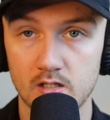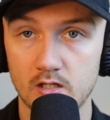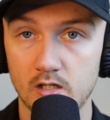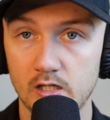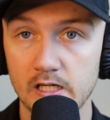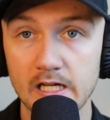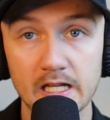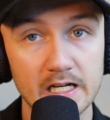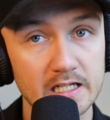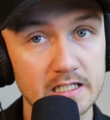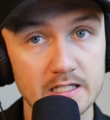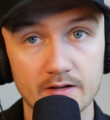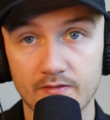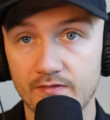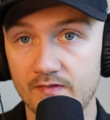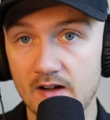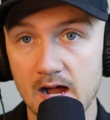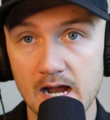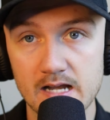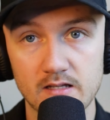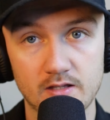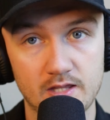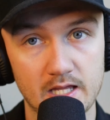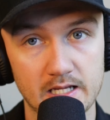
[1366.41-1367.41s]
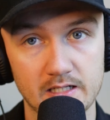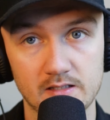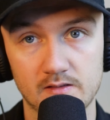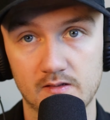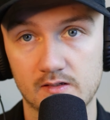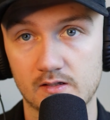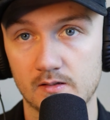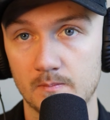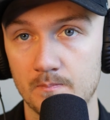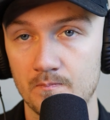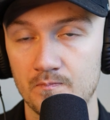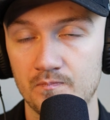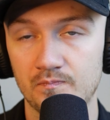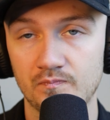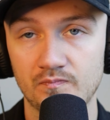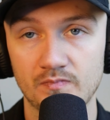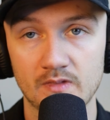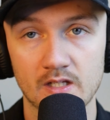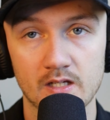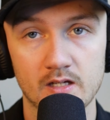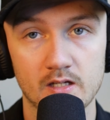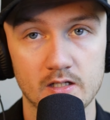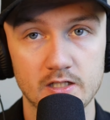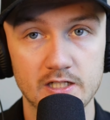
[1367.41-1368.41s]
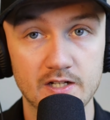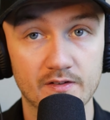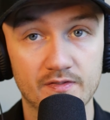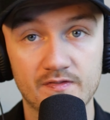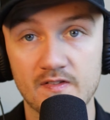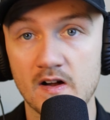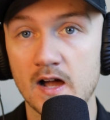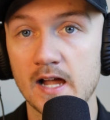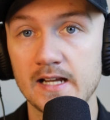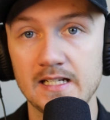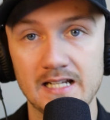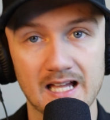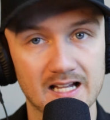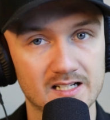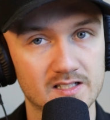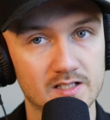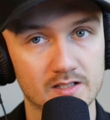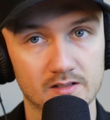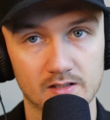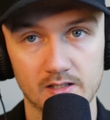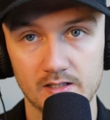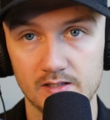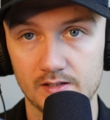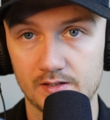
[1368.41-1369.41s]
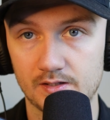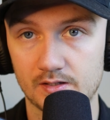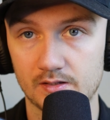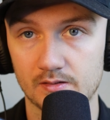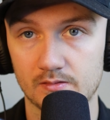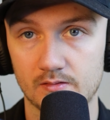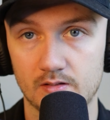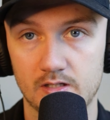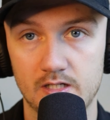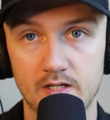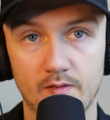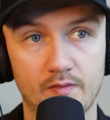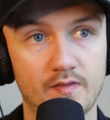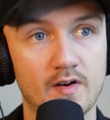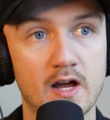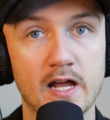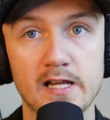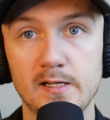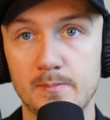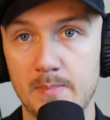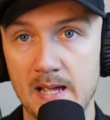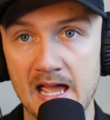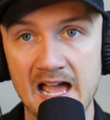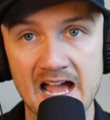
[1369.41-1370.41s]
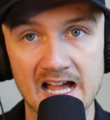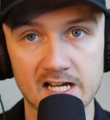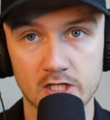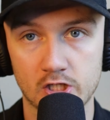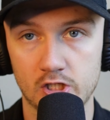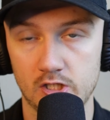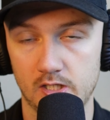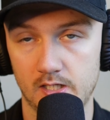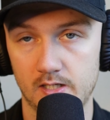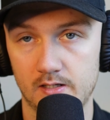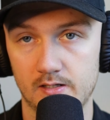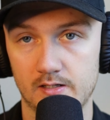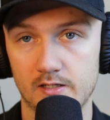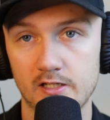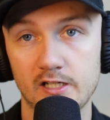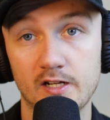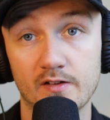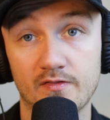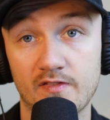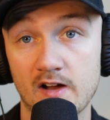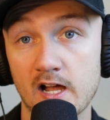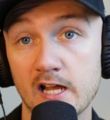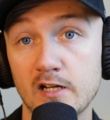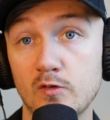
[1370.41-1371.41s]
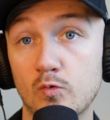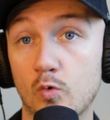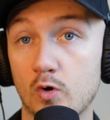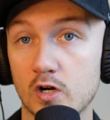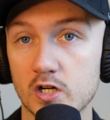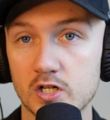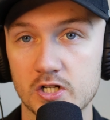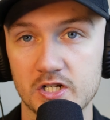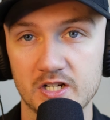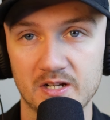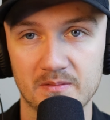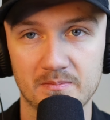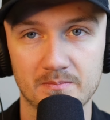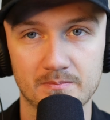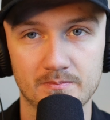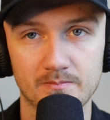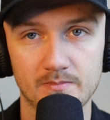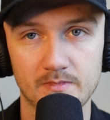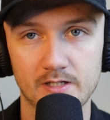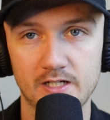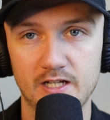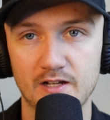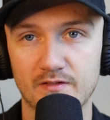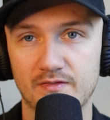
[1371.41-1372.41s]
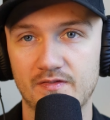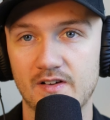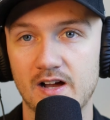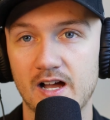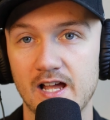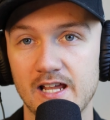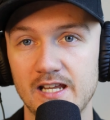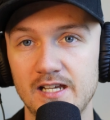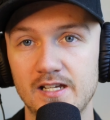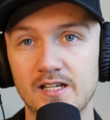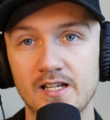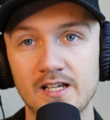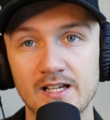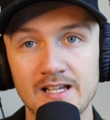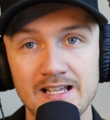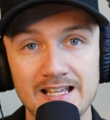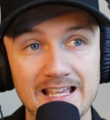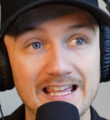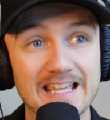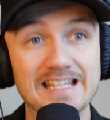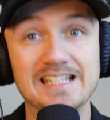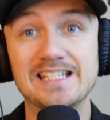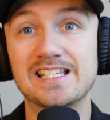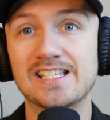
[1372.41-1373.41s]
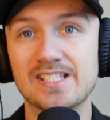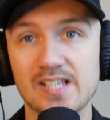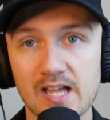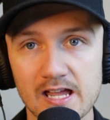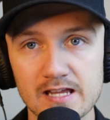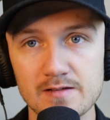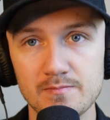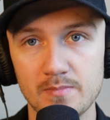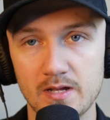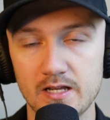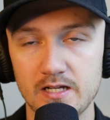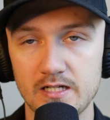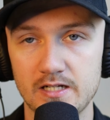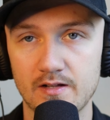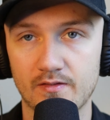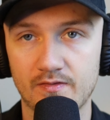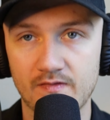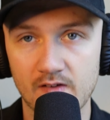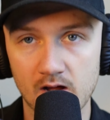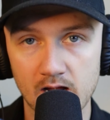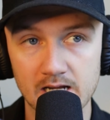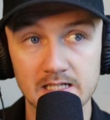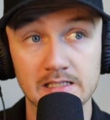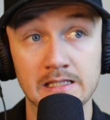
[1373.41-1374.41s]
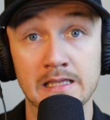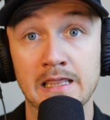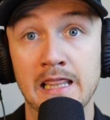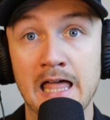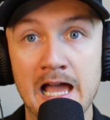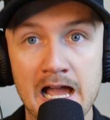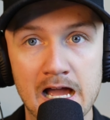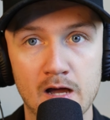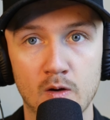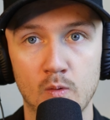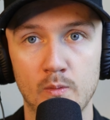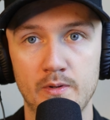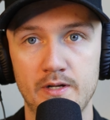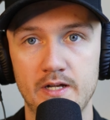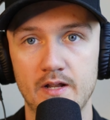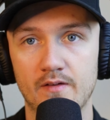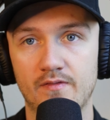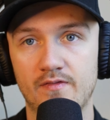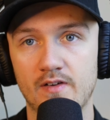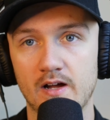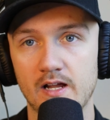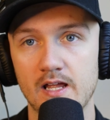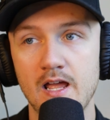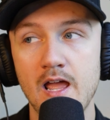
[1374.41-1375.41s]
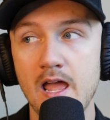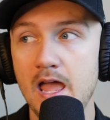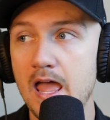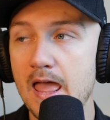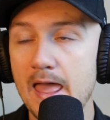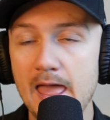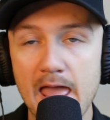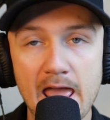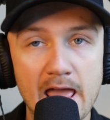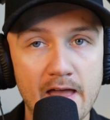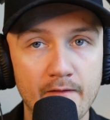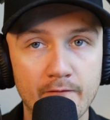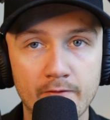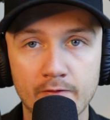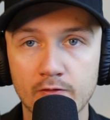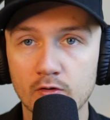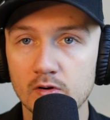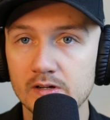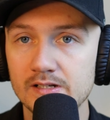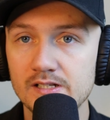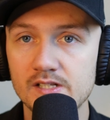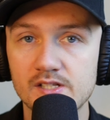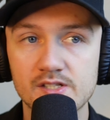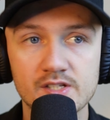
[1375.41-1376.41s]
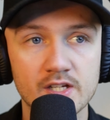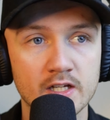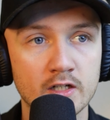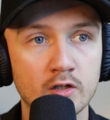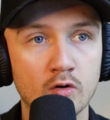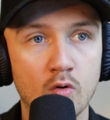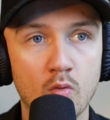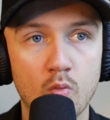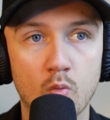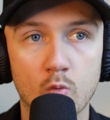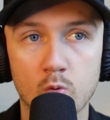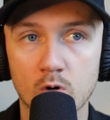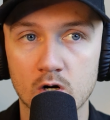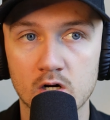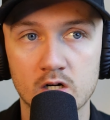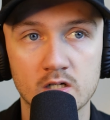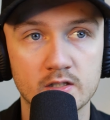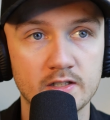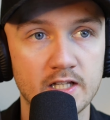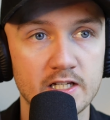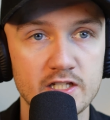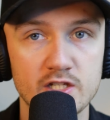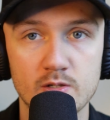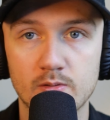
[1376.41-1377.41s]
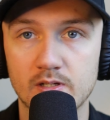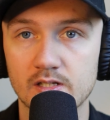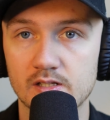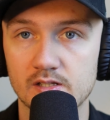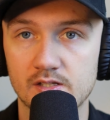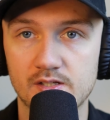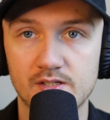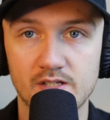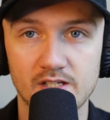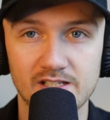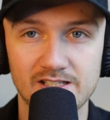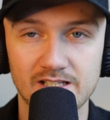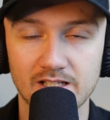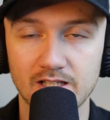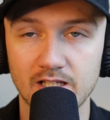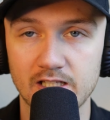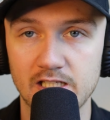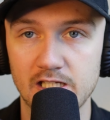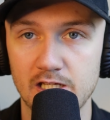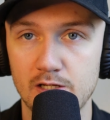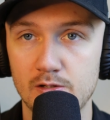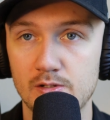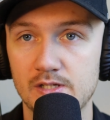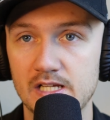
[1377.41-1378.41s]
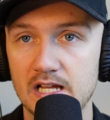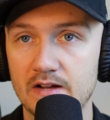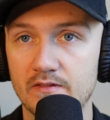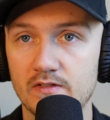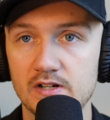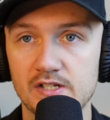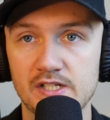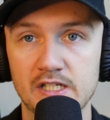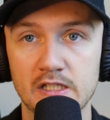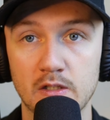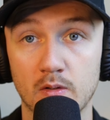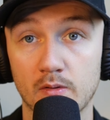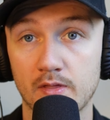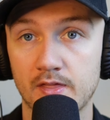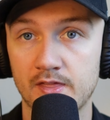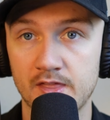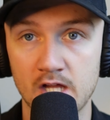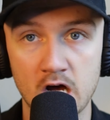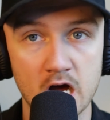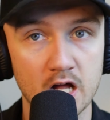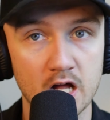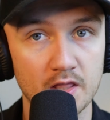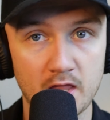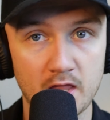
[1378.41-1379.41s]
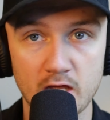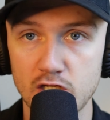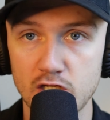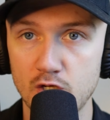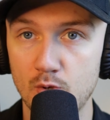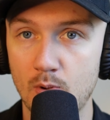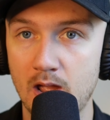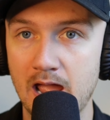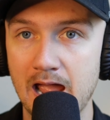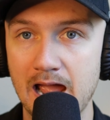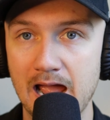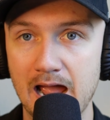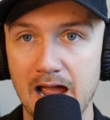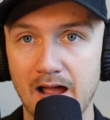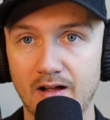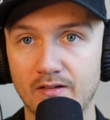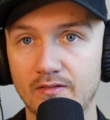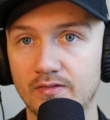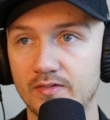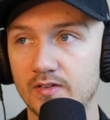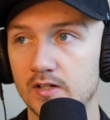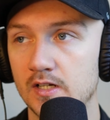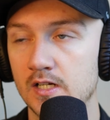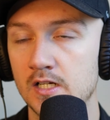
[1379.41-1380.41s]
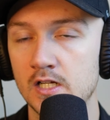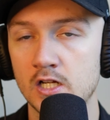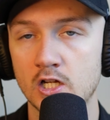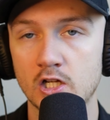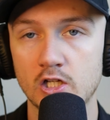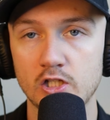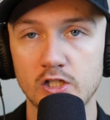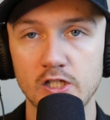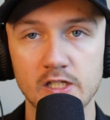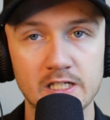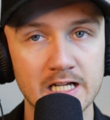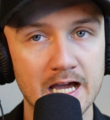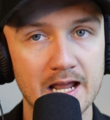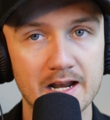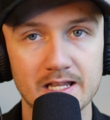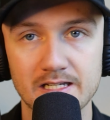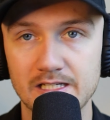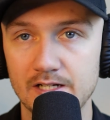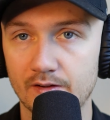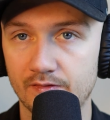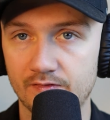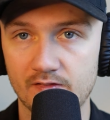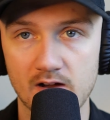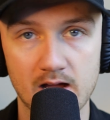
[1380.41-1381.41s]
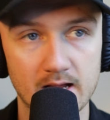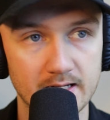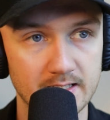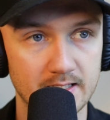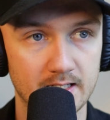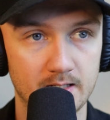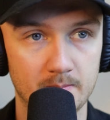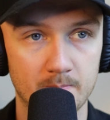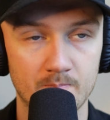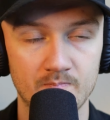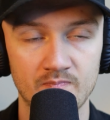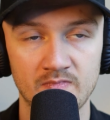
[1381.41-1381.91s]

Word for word: You got to define things. Define excellence, define passion, define worship, define excitement, define loud, define every single word that you consistently use, every single thought that you have, you got to define it.